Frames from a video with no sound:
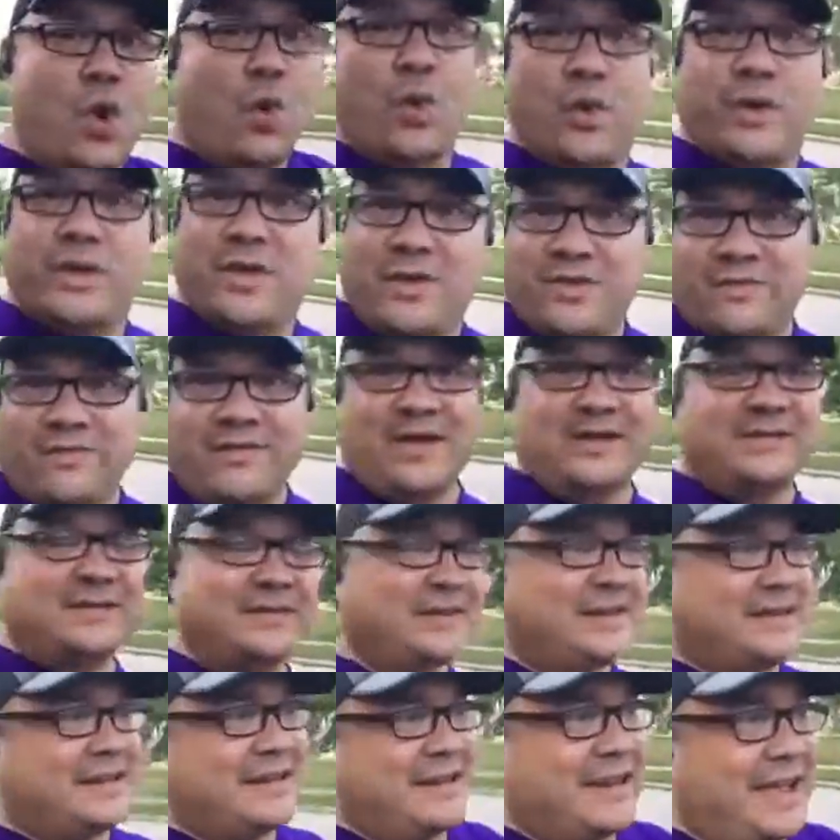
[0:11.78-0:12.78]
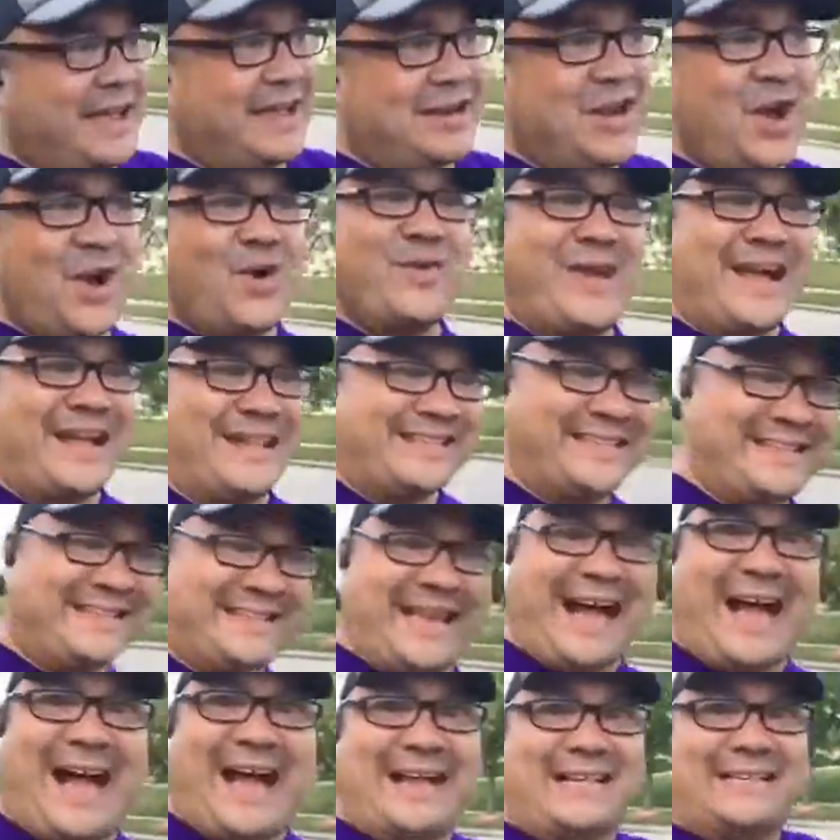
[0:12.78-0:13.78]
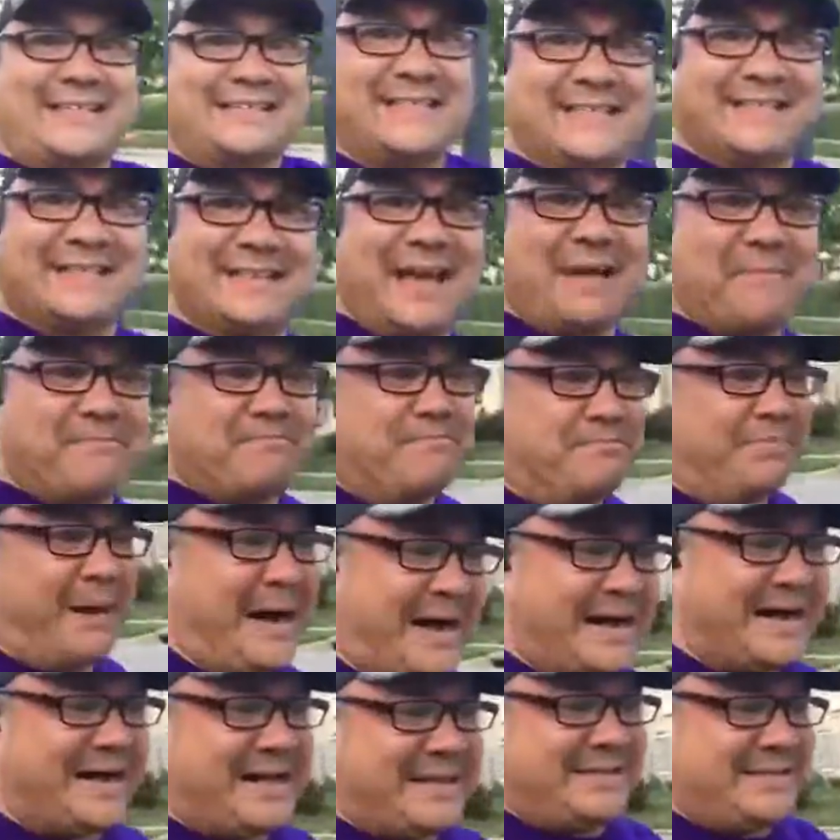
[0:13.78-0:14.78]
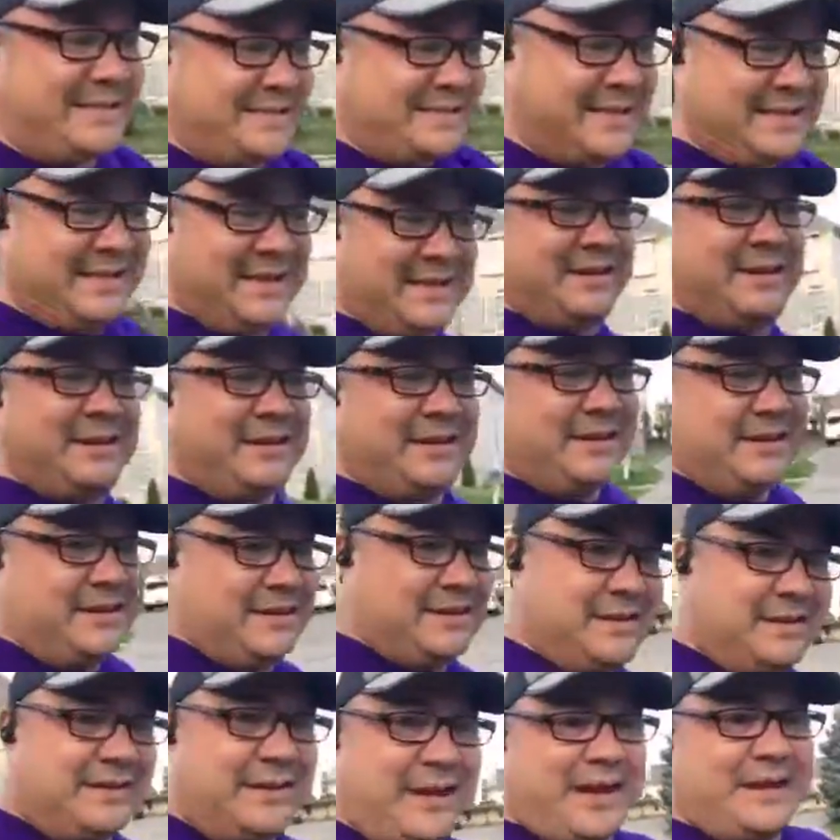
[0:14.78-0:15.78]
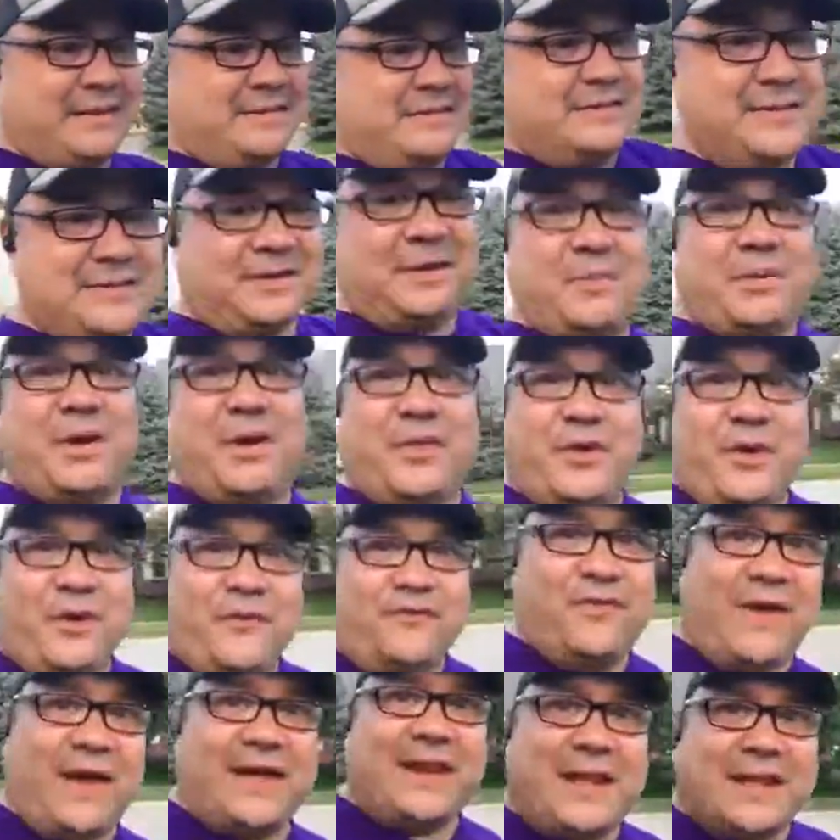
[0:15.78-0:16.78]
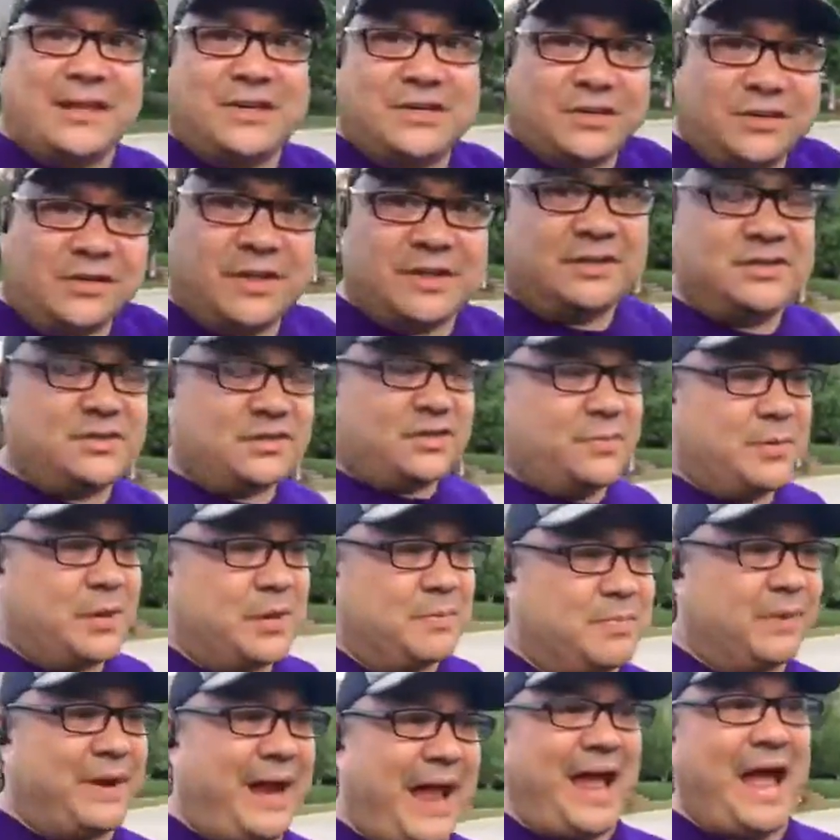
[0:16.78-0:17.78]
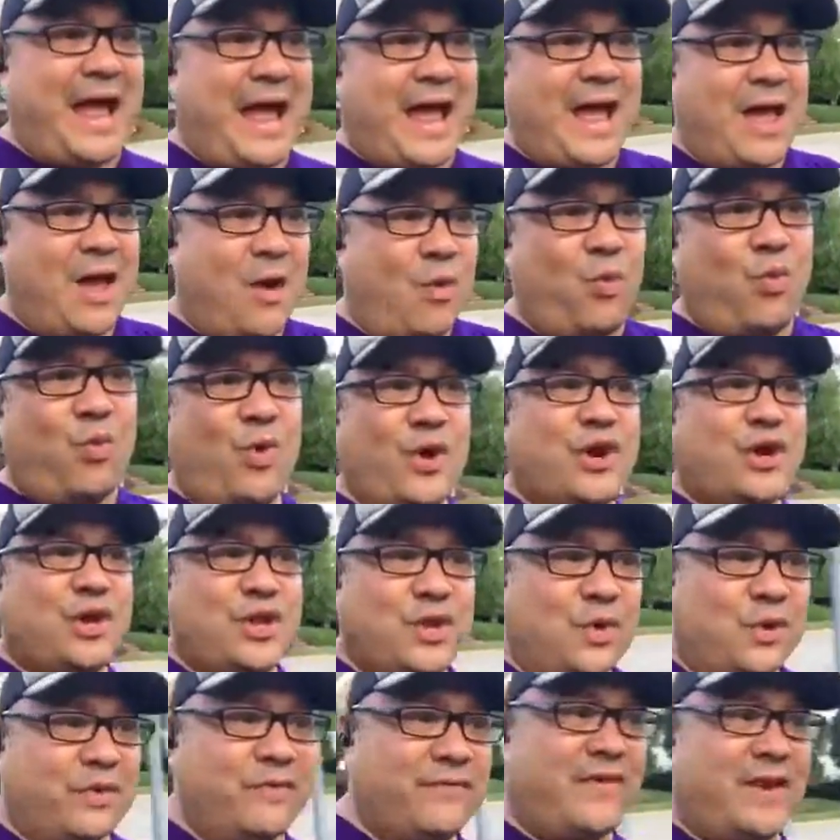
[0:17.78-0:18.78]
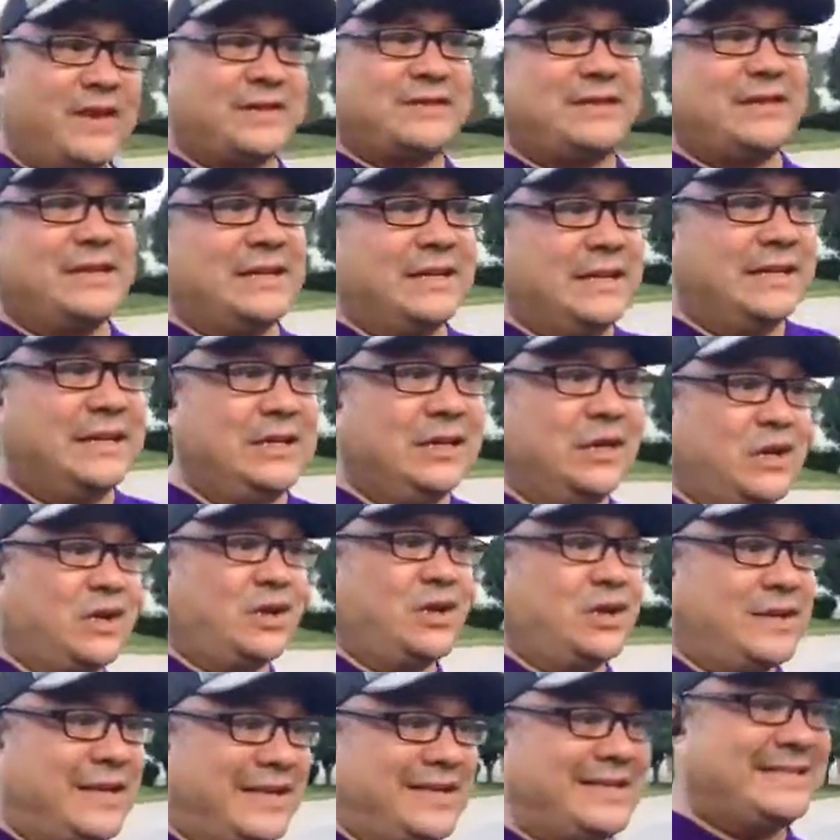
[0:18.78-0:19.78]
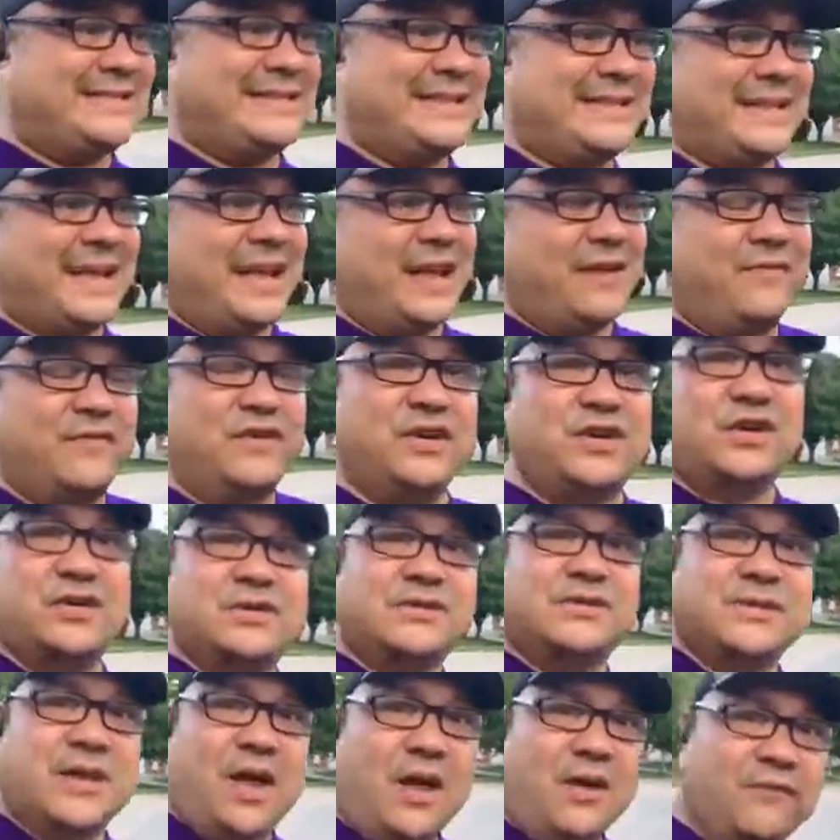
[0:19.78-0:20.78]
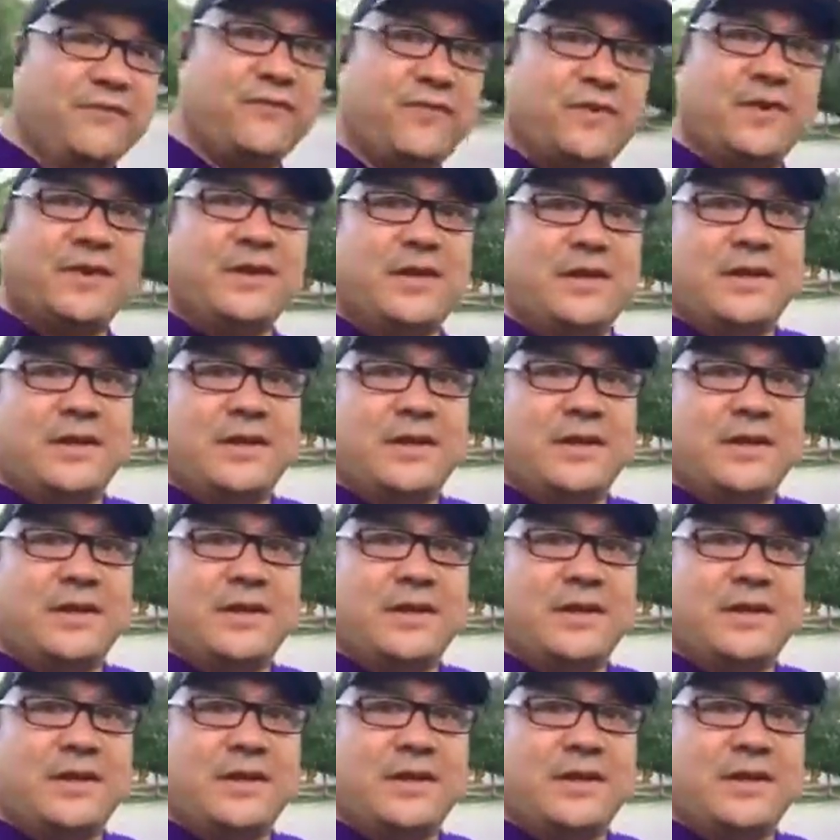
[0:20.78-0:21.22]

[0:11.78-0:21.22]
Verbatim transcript: What are you investing in today? No, not stocks, not bonds, not some other financial instrument, but what are you investing in your in today for yourself?